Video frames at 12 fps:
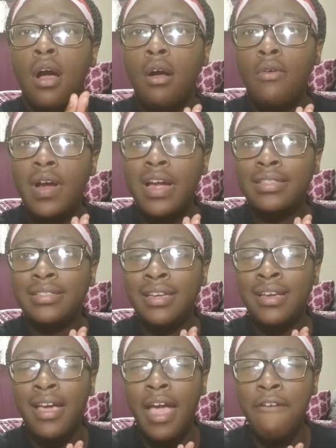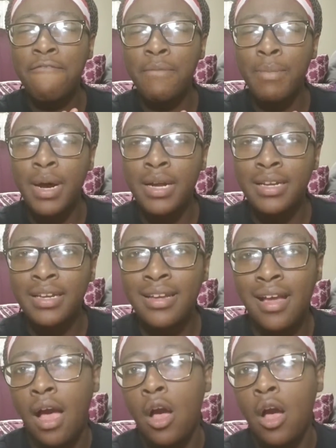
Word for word: All right, everybody.